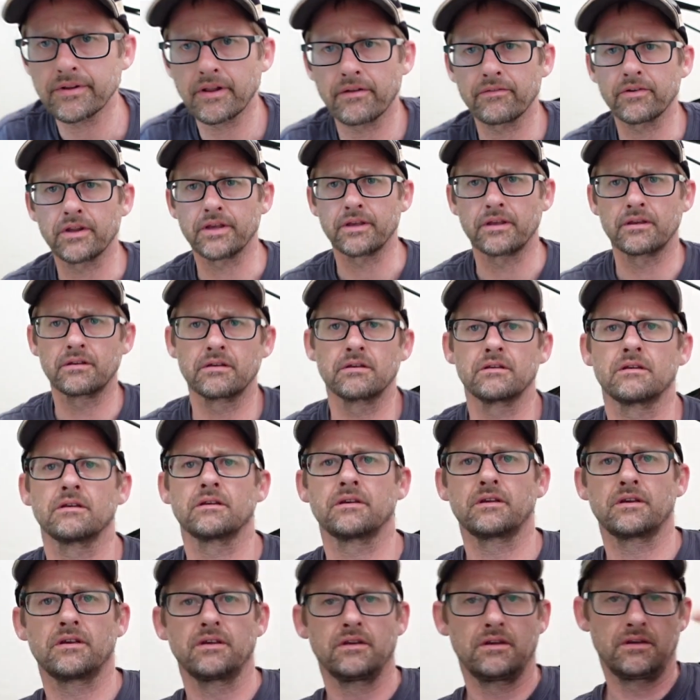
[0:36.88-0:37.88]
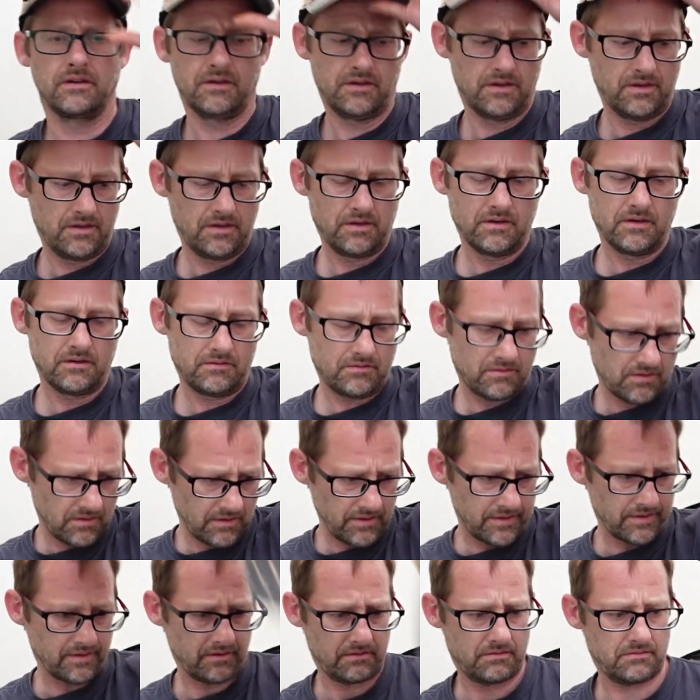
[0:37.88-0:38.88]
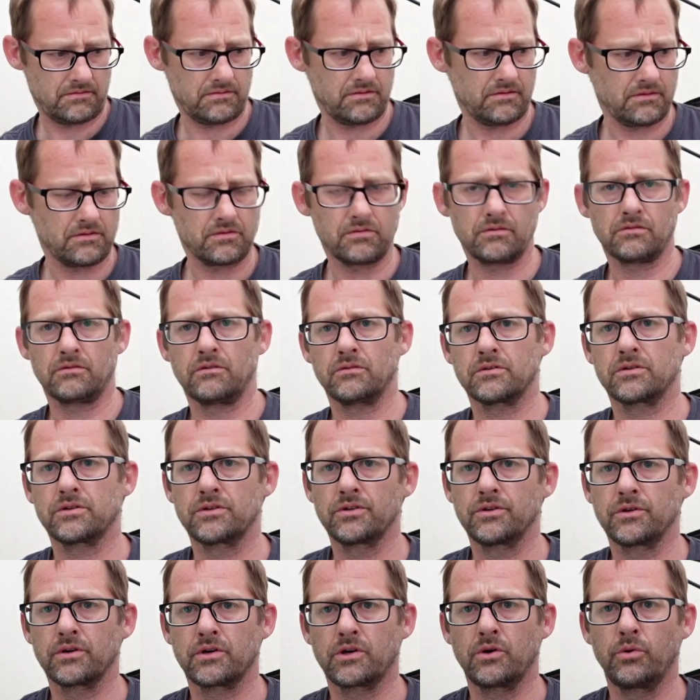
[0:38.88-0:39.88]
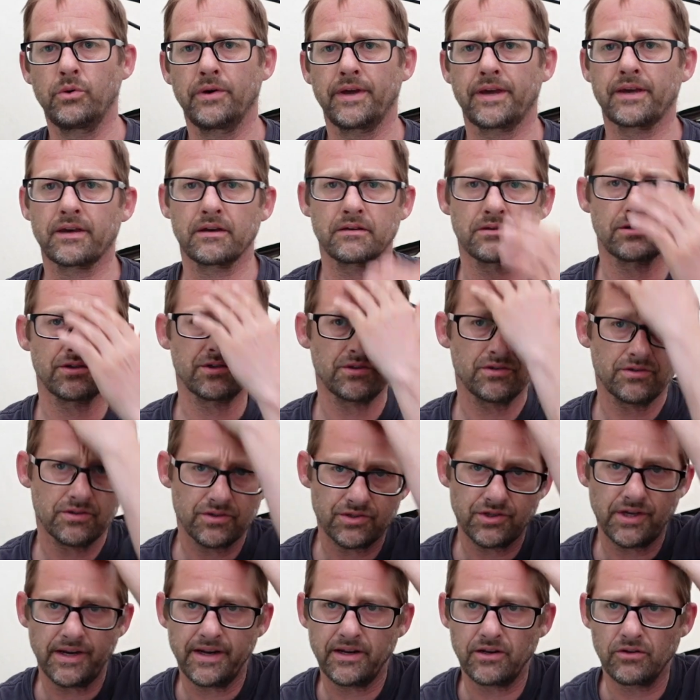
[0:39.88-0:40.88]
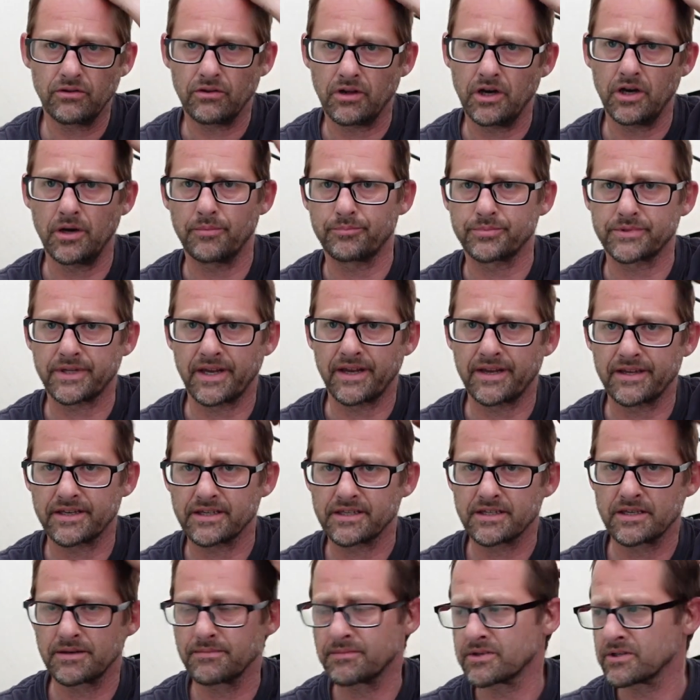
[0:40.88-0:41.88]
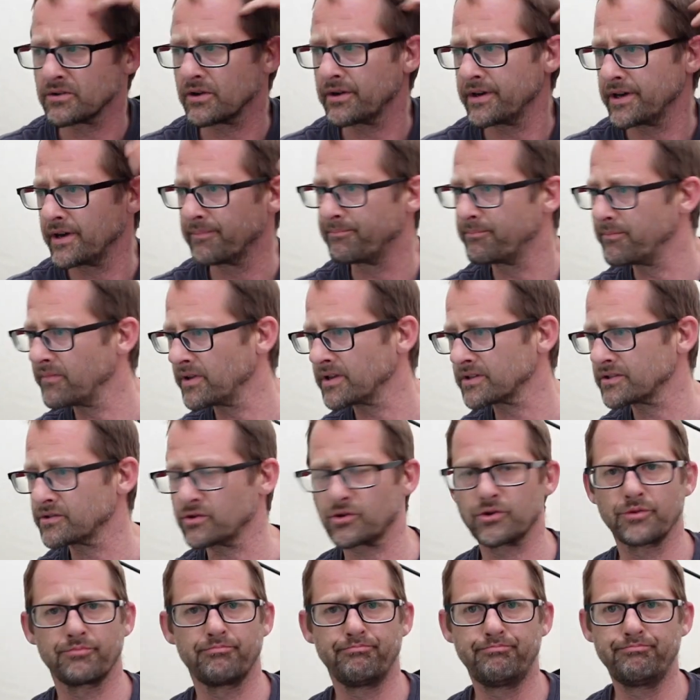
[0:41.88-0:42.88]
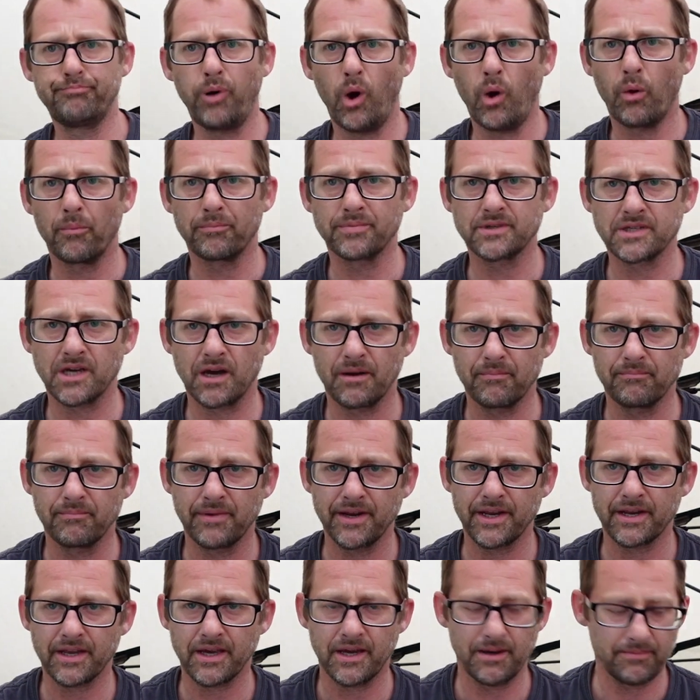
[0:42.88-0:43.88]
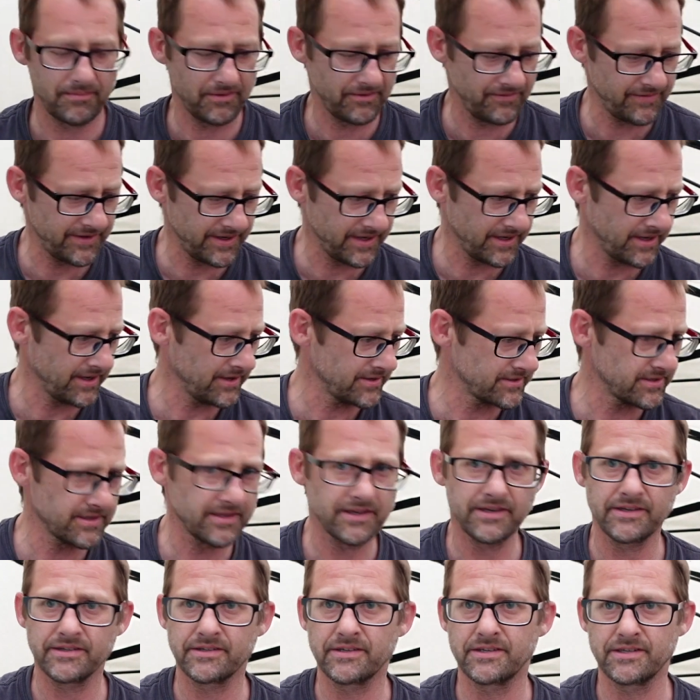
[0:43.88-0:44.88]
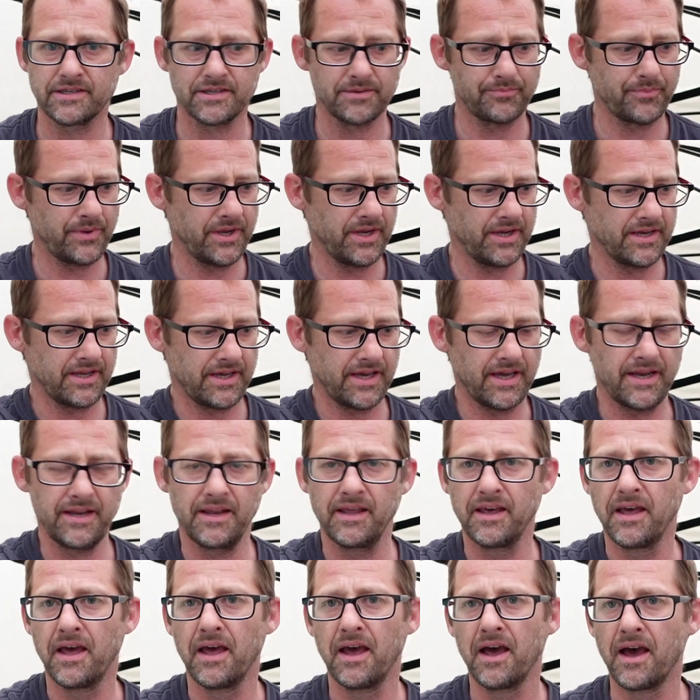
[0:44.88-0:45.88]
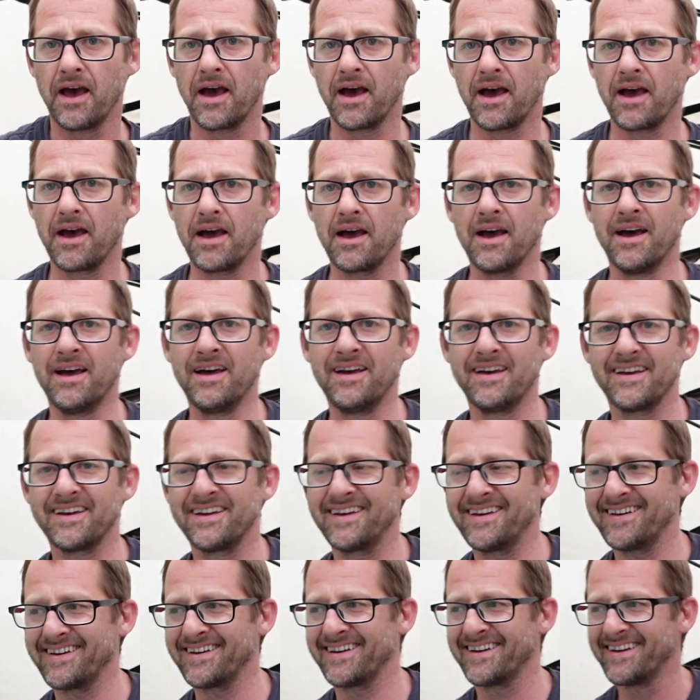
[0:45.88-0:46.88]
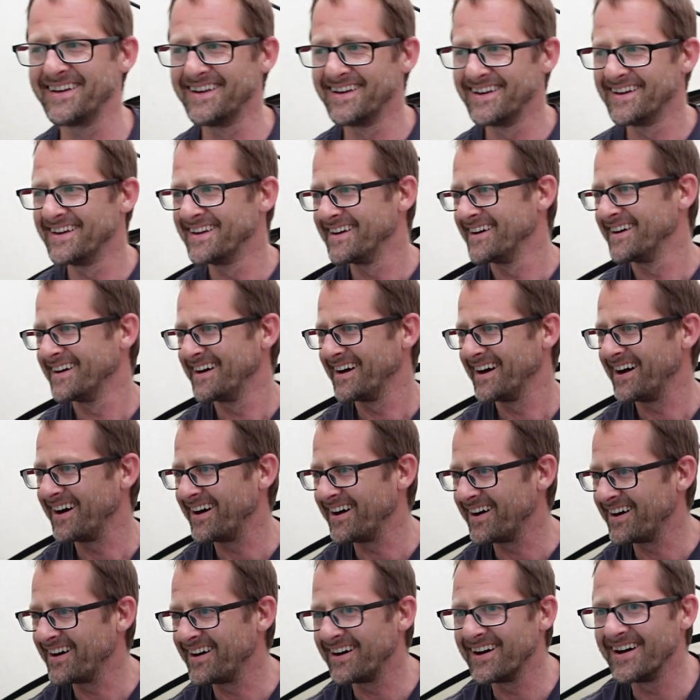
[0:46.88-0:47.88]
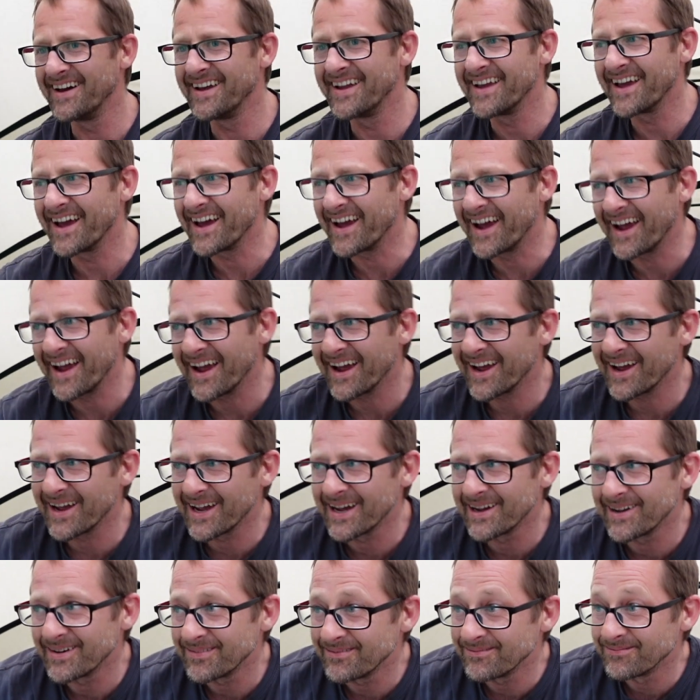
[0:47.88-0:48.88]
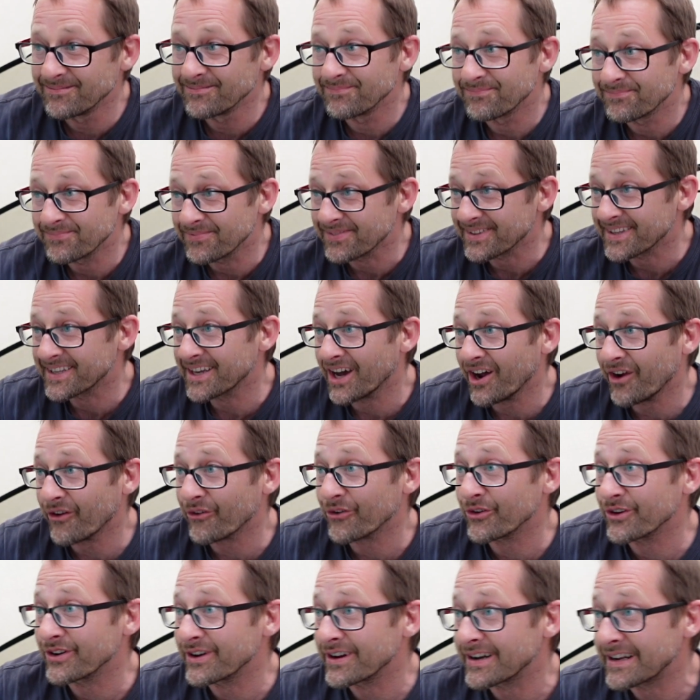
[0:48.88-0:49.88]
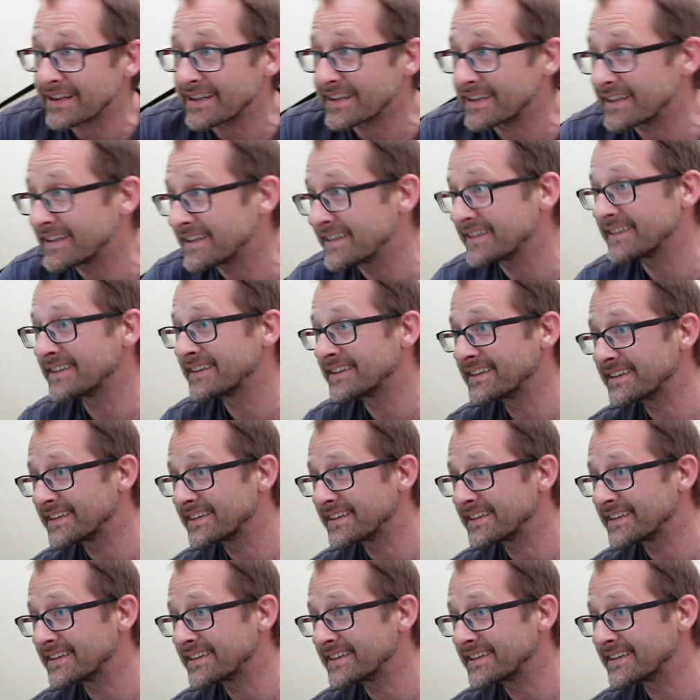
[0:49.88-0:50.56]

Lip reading: lovely. Right, thought I'd do a quick channel update as soon as I sort of popped up, made a couple of videos and then disappeared again. I am currently